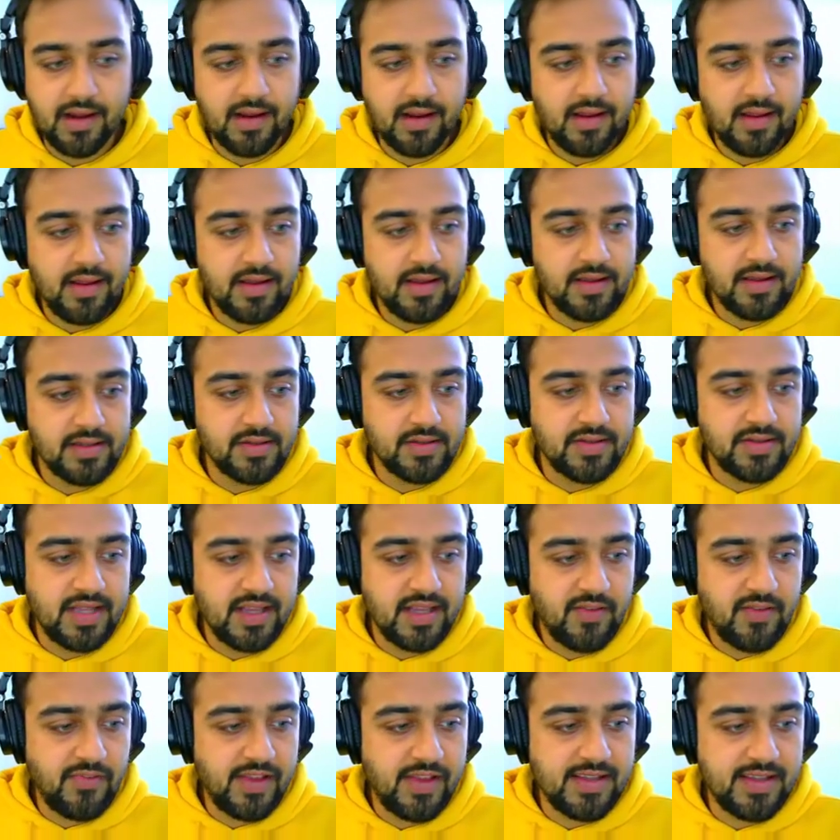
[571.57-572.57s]
right?
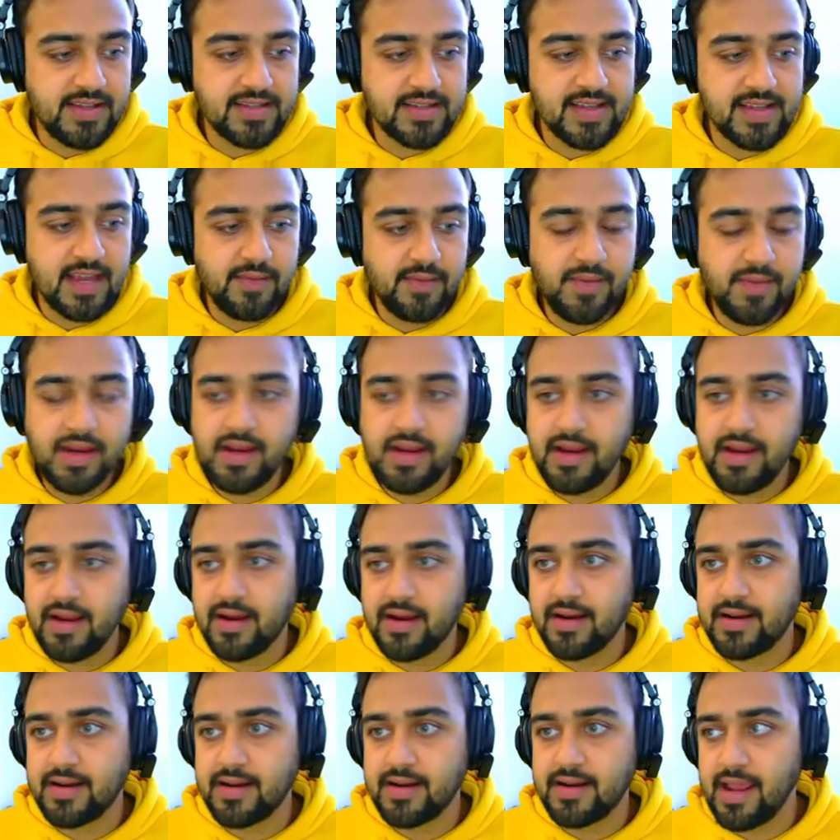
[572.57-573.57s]
So these features can
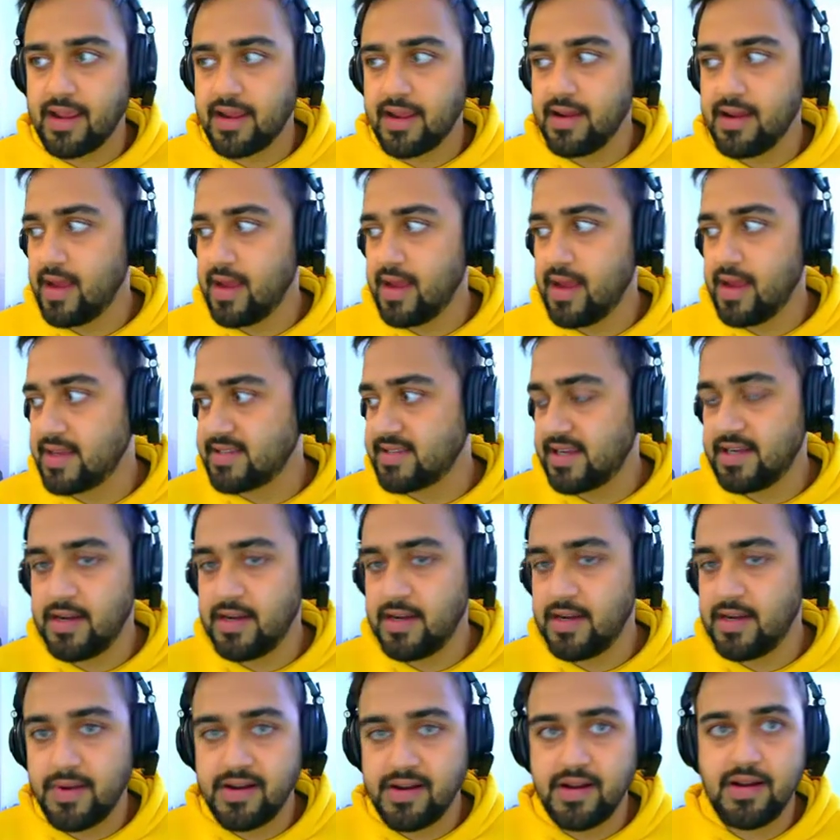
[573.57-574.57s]
be taken
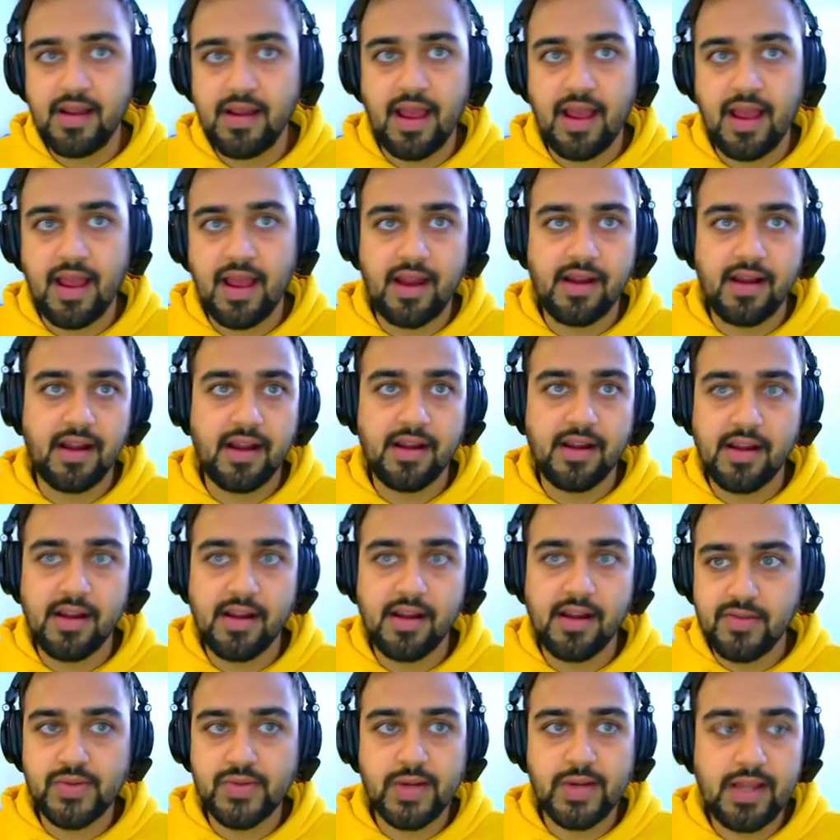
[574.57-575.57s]
as independent
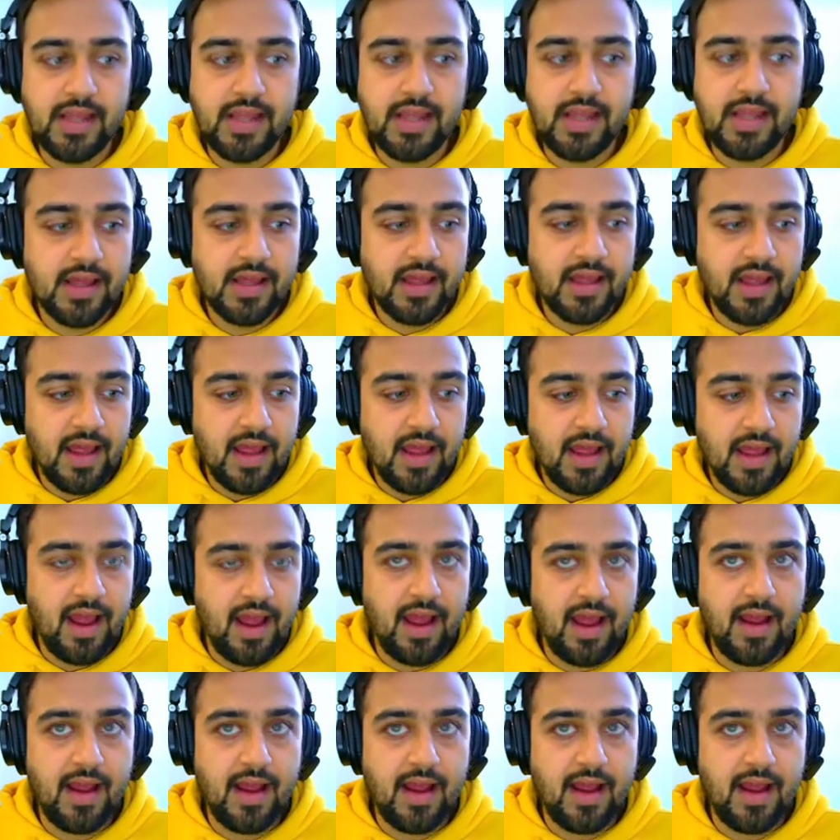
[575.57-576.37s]
and individually,